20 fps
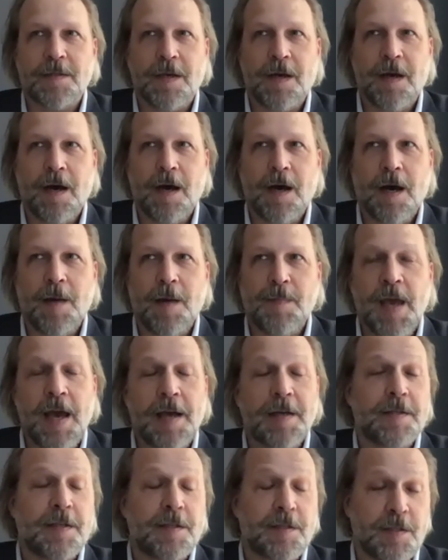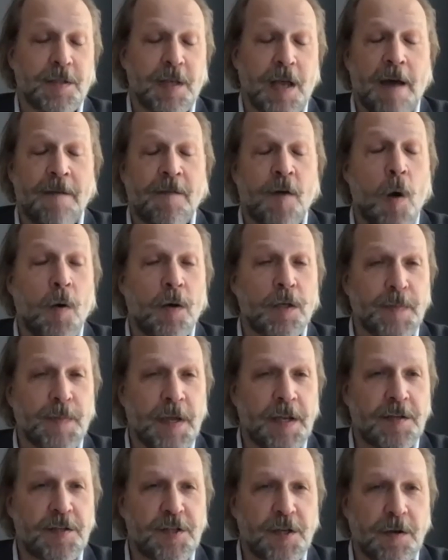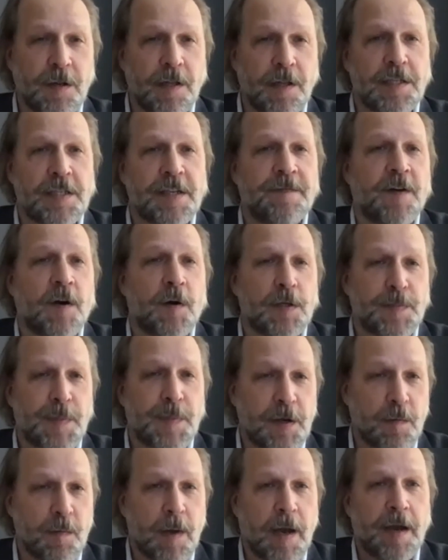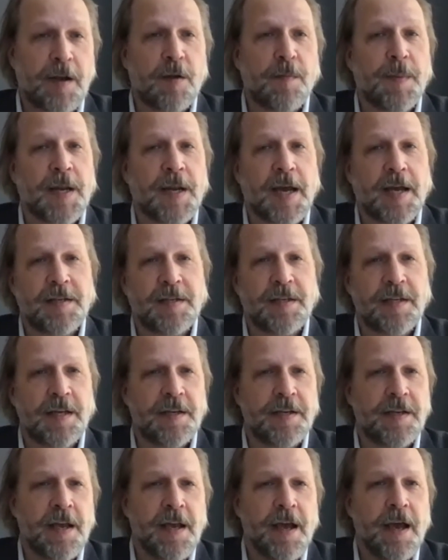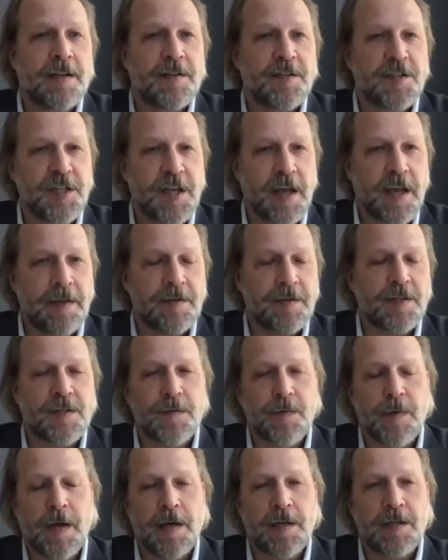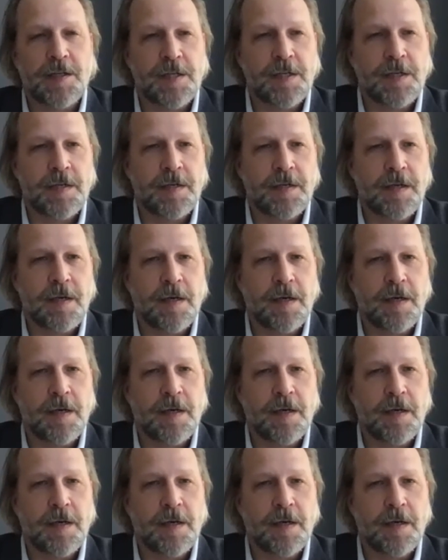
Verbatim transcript: I've always been a journalist. I've always been a writer, but I did change direction.